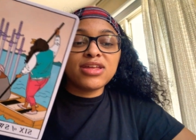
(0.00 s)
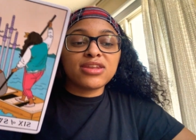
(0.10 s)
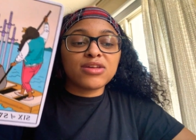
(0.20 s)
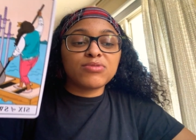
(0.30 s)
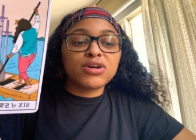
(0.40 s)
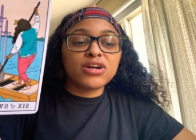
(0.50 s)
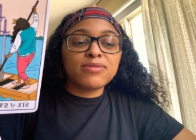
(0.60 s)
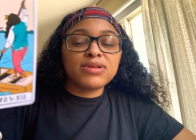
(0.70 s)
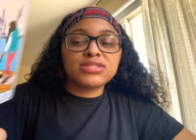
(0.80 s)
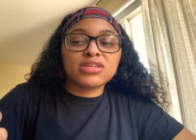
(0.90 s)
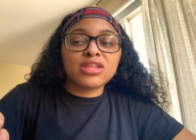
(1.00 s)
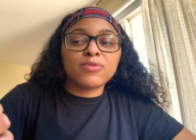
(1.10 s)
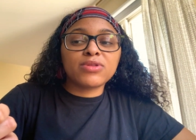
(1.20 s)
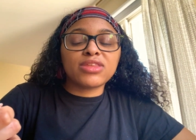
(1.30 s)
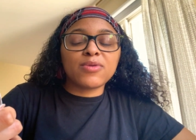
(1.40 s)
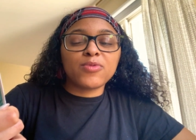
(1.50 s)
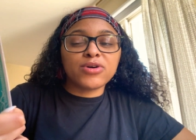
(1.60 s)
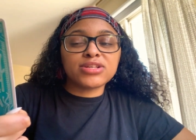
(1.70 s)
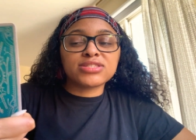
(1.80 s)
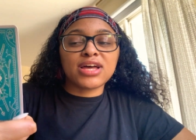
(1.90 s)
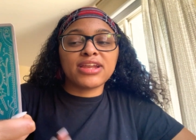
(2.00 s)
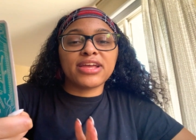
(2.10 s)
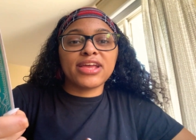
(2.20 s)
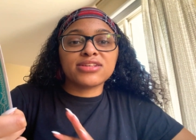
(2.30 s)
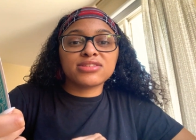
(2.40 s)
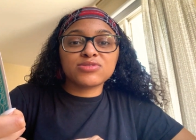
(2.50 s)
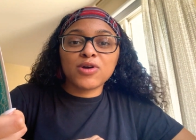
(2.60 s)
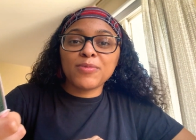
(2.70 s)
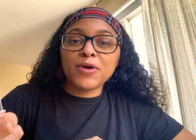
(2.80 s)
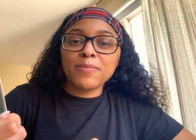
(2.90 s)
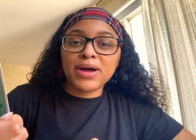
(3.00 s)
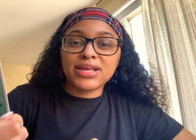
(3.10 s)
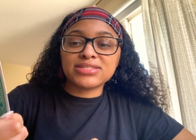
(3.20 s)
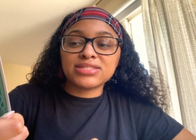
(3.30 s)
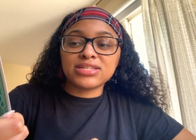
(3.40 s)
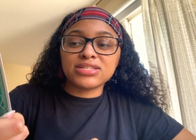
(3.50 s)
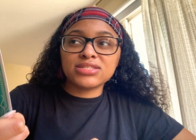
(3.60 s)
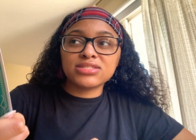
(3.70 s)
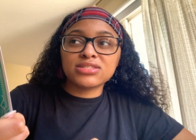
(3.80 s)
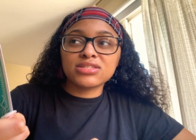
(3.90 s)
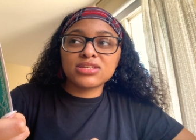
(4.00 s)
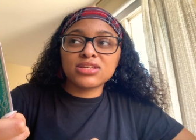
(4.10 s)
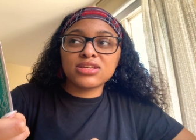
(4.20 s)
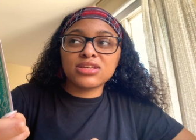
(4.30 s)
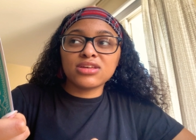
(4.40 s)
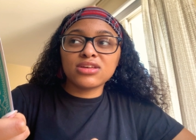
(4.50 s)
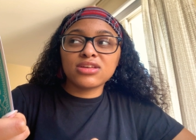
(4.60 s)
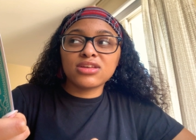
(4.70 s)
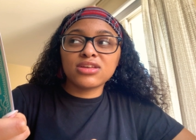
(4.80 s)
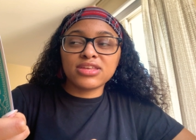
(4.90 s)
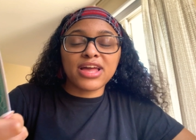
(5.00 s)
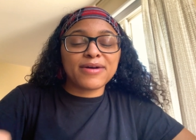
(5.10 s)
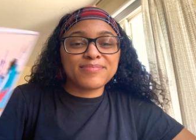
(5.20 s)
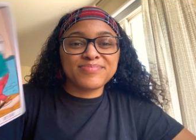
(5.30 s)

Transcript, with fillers: now you could be dealing with a water sign a cancer scorpio pisces yeah